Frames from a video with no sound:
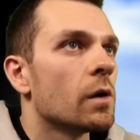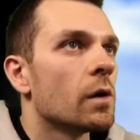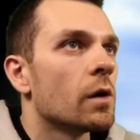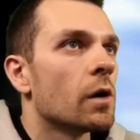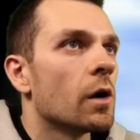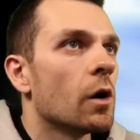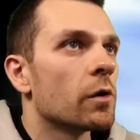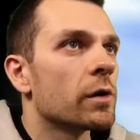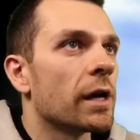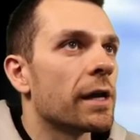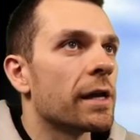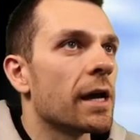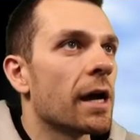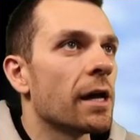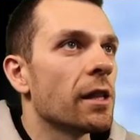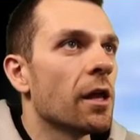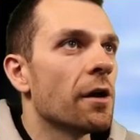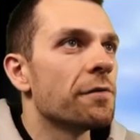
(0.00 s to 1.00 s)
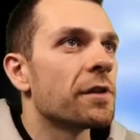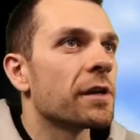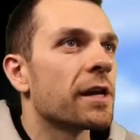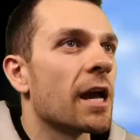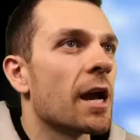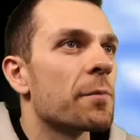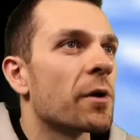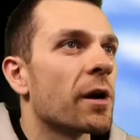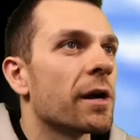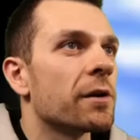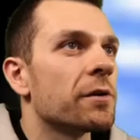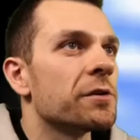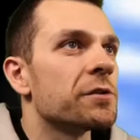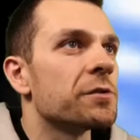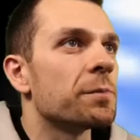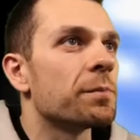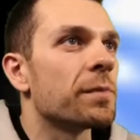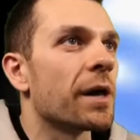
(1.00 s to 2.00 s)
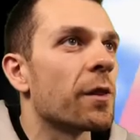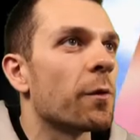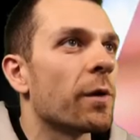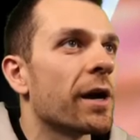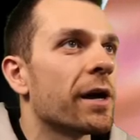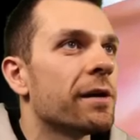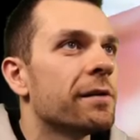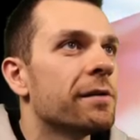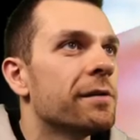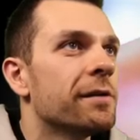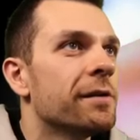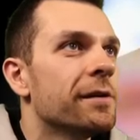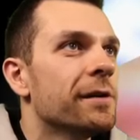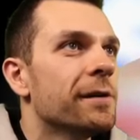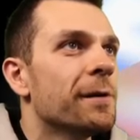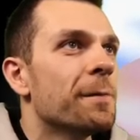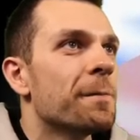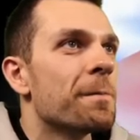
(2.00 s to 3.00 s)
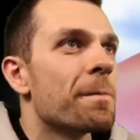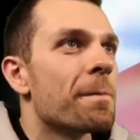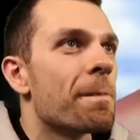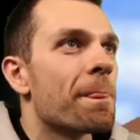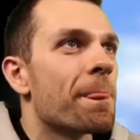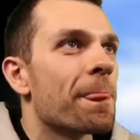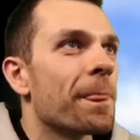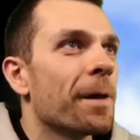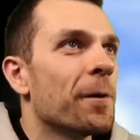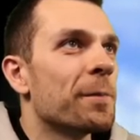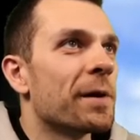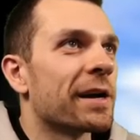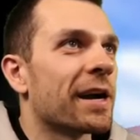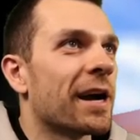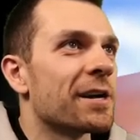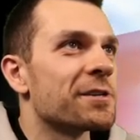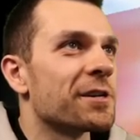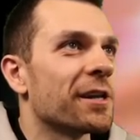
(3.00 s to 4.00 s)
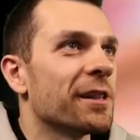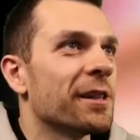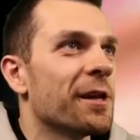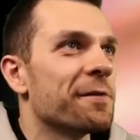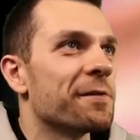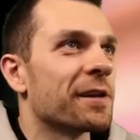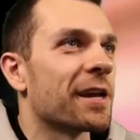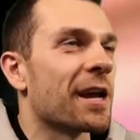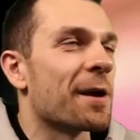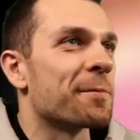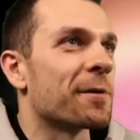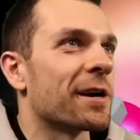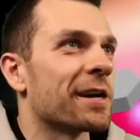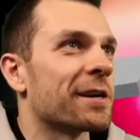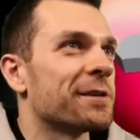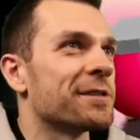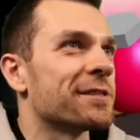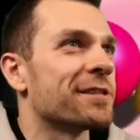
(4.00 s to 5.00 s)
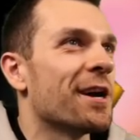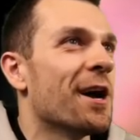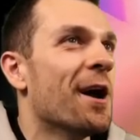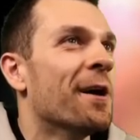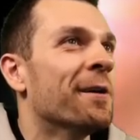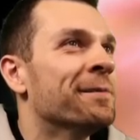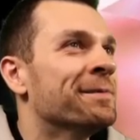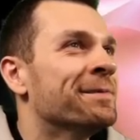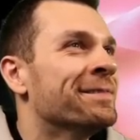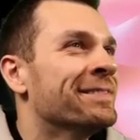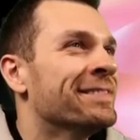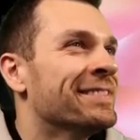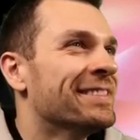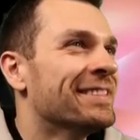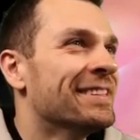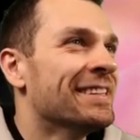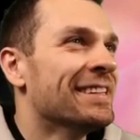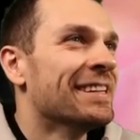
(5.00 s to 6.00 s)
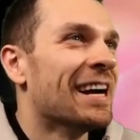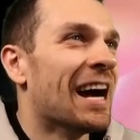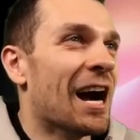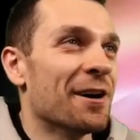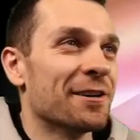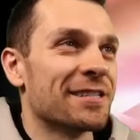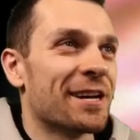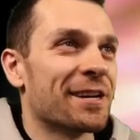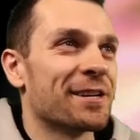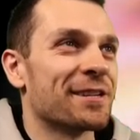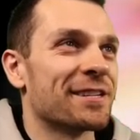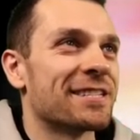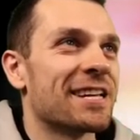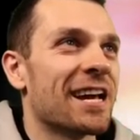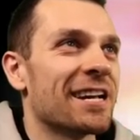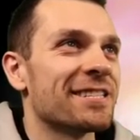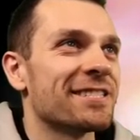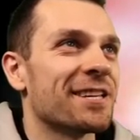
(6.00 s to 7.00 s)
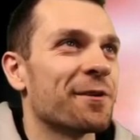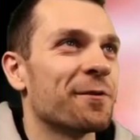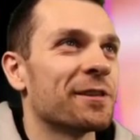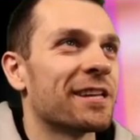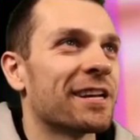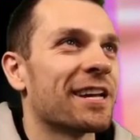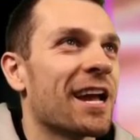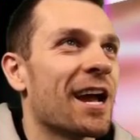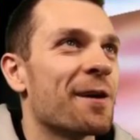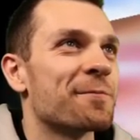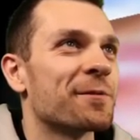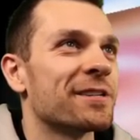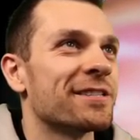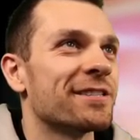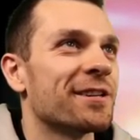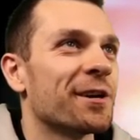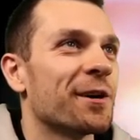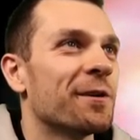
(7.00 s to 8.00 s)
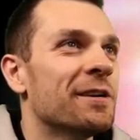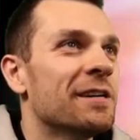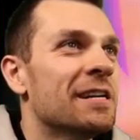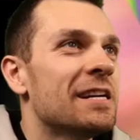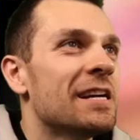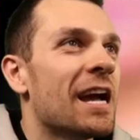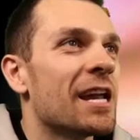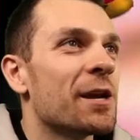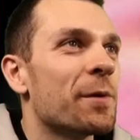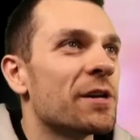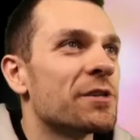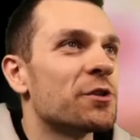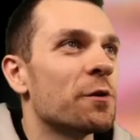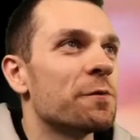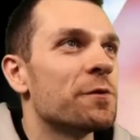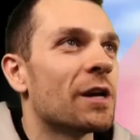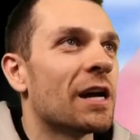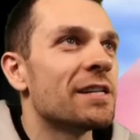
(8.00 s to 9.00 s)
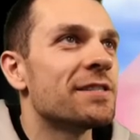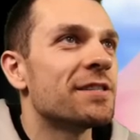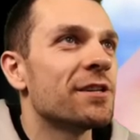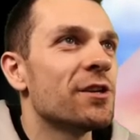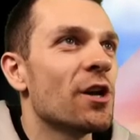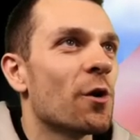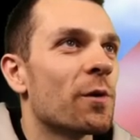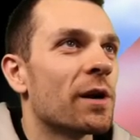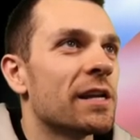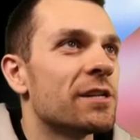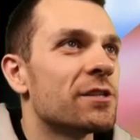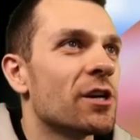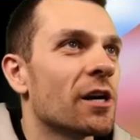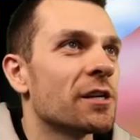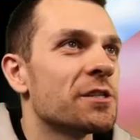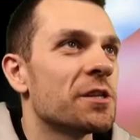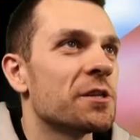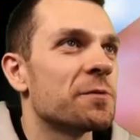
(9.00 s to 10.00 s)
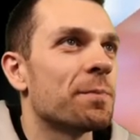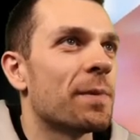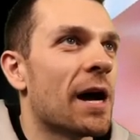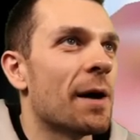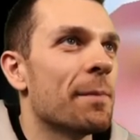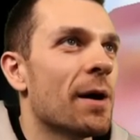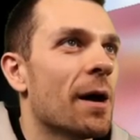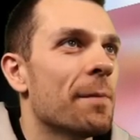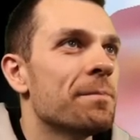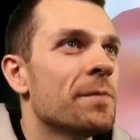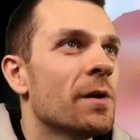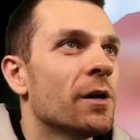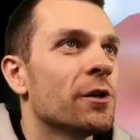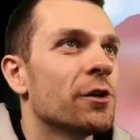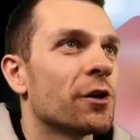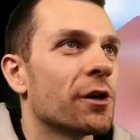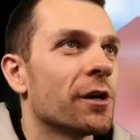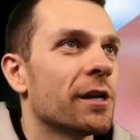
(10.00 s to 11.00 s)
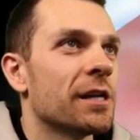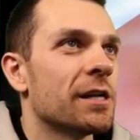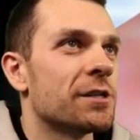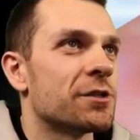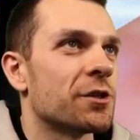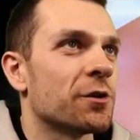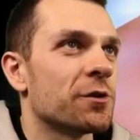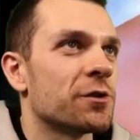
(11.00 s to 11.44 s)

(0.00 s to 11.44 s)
Okay, yeah, I love the camera angles, by the way. Oh my gosh, I love the camera angles. I was out here testing what the cameras do. Anyway, so if you guys didn't already talk to this Bob-omb, you're going to need to.